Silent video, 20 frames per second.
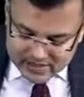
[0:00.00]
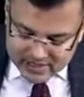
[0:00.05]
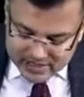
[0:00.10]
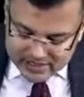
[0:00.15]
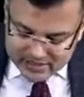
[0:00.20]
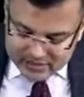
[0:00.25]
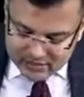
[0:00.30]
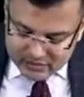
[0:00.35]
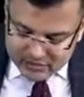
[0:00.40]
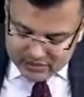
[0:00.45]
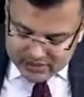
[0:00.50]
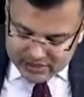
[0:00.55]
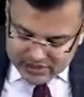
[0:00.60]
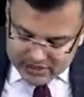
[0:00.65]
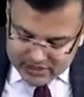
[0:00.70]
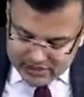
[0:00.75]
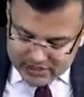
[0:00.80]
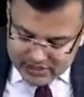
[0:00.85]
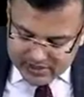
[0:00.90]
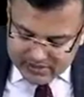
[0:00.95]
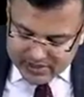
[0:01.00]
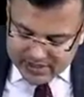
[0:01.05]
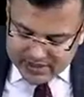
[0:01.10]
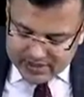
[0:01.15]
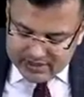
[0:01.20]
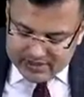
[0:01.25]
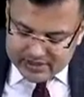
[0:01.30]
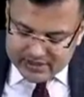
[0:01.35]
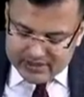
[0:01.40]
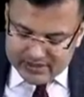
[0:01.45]
Adenosine
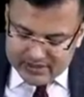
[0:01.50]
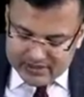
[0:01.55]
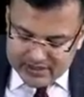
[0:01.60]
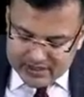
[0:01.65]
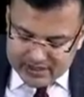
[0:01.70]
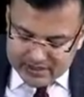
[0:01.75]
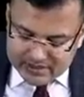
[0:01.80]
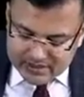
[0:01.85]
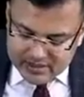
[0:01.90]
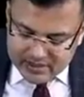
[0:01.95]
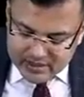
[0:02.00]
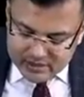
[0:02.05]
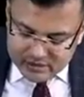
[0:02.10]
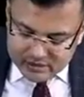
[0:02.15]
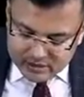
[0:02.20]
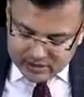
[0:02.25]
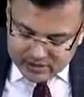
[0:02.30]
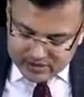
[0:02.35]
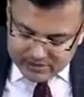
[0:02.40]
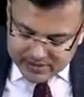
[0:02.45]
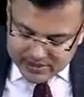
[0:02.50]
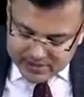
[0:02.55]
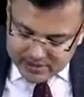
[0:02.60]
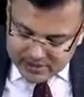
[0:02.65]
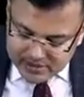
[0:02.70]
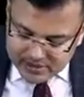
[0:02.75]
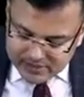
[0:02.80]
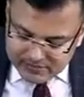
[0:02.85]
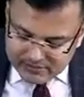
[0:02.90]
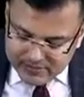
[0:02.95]
deaminase, it is raised. So on the
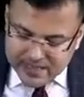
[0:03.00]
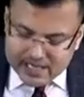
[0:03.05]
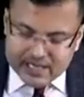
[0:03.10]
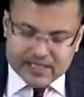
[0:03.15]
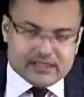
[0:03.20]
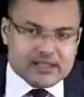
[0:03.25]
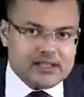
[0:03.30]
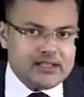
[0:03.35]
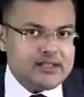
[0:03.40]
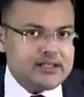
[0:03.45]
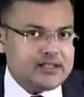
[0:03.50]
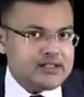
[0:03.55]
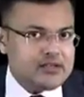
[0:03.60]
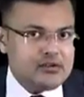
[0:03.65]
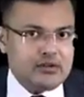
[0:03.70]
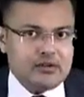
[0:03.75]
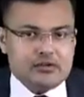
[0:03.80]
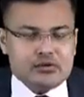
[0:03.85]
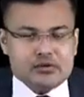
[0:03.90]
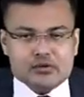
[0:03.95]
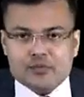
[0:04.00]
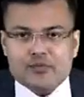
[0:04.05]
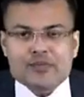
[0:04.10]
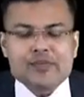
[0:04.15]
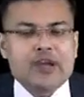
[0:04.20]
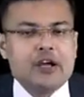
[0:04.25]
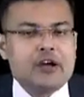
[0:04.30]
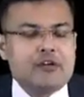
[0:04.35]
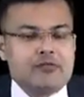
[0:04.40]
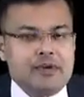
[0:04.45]
basis of paracentesis also,
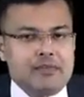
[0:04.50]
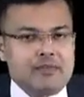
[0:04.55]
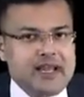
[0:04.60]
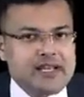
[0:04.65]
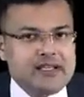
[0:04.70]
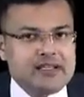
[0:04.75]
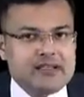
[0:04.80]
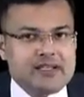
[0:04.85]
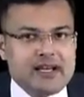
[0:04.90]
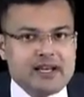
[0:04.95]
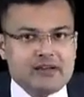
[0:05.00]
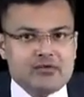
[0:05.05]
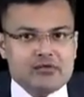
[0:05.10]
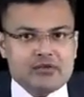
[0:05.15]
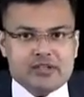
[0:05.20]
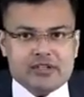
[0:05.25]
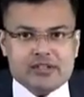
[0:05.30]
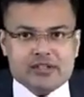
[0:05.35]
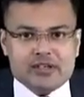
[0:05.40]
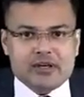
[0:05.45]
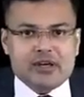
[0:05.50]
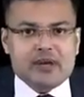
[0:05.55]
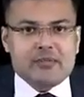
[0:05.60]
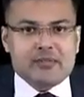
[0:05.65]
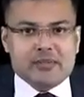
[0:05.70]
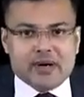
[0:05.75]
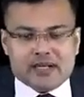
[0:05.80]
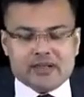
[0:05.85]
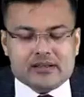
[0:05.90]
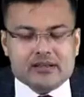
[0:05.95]
we make the diagnosis,
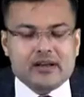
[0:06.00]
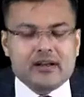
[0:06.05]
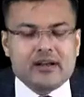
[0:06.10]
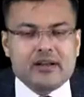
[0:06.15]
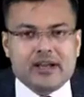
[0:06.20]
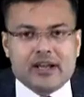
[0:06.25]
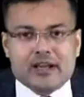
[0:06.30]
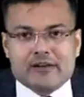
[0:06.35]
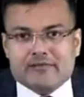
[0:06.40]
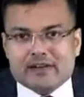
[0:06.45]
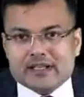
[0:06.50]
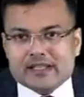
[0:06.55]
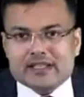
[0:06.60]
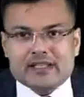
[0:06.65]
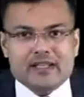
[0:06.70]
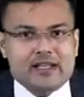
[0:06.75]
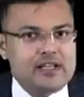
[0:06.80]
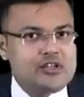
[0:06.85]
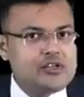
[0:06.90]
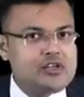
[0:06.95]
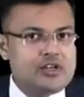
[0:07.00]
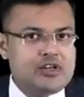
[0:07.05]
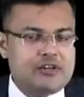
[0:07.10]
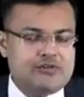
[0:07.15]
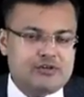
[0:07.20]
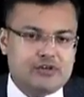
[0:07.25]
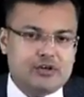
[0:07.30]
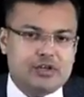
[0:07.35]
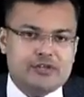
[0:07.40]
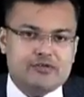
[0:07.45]
but investigation of
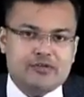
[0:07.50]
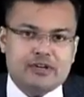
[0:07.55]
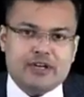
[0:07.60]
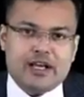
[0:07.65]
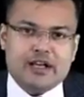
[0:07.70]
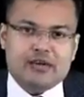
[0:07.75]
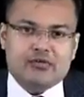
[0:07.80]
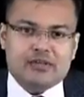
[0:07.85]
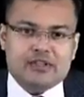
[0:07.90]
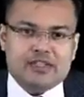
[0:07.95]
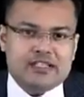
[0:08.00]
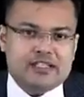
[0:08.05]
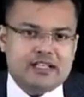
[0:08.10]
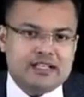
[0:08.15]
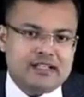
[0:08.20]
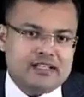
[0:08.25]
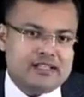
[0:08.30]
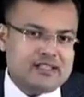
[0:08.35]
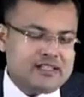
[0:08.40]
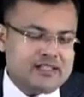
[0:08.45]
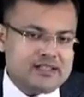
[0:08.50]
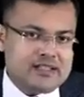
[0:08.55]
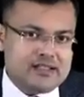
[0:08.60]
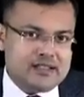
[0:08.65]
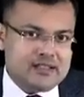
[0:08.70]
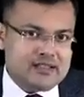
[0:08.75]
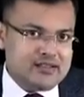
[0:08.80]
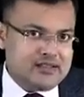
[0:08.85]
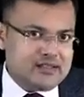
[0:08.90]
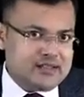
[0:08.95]
choice for diagnosis, that
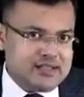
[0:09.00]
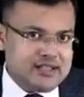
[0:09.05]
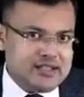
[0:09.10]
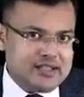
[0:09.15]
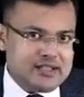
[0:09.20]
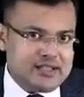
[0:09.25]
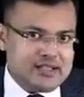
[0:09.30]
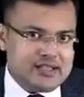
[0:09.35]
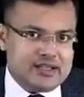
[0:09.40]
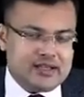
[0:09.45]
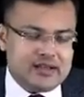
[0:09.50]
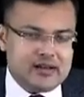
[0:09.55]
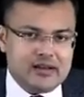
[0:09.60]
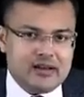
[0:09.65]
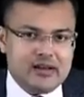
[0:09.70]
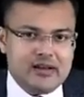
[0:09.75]
is CCT.